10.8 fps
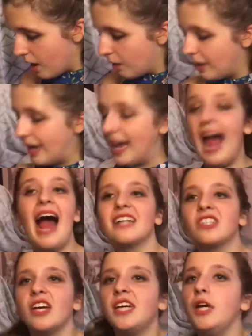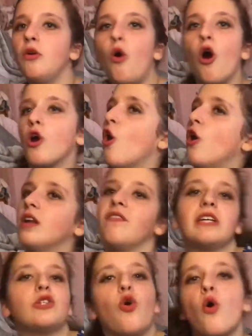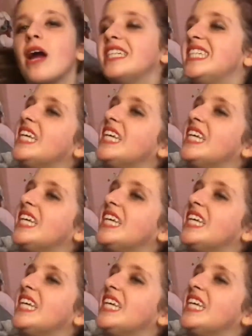Like, act like you are on the Victoria's